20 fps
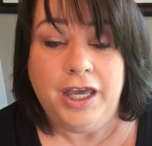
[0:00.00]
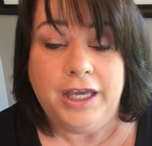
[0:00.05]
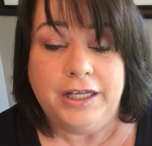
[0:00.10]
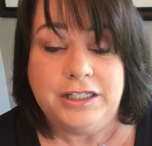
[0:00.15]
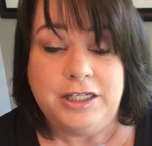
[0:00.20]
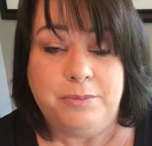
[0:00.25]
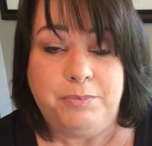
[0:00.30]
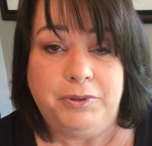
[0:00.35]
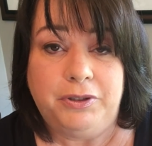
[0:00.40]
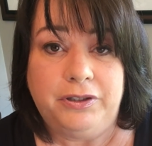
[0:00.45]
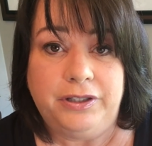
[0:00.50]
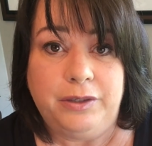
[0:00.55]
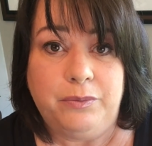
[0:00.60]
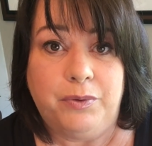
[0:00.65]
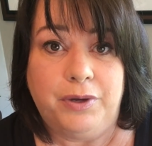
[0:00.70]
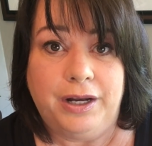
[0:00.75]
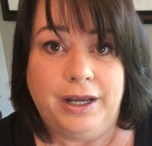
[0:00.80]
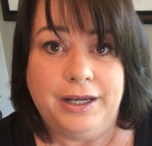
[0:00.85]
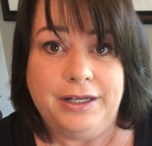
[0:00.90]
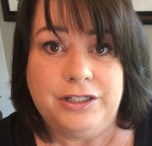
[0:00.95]
Typically
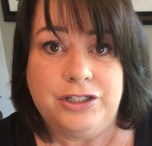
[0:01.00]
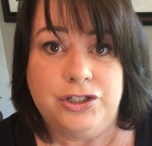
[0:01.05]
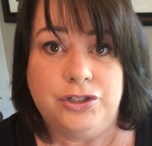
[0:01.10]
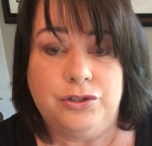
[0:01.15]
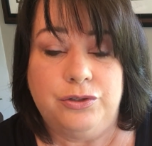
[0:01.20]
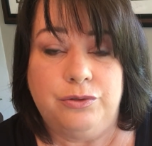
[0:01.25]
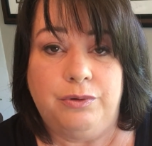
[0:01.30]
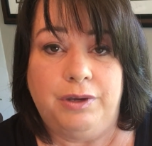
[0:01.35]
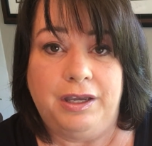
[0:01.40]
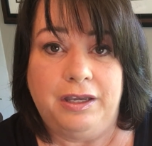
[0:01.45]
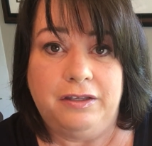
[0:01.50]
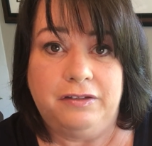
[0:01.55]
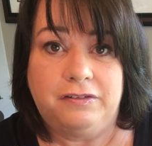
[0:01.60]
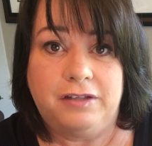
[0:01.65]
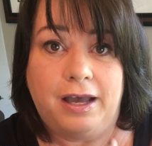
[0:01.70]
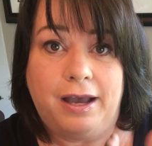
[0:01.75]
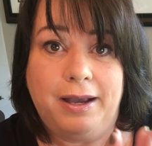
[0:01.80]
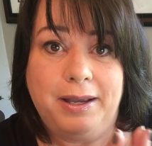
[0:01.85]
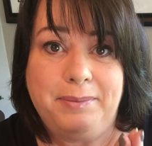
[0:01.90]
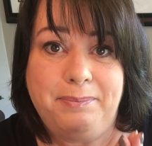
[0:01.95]
what I do is
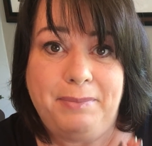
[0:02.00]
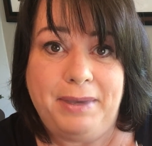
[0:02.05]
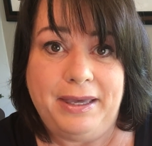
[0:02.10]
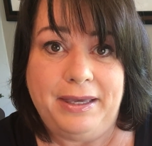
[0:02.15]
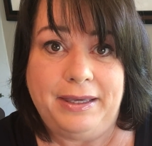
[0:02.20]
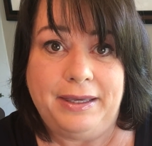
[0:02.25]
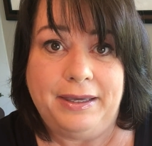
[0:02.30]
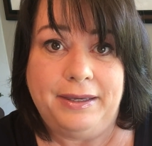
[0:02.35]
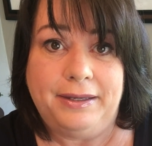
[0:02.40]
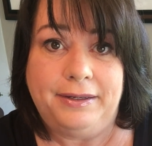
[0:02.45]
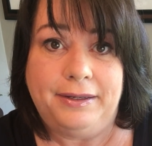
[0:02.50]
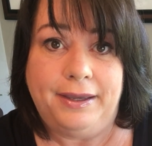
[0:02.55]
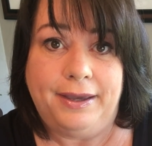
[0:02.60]
I make it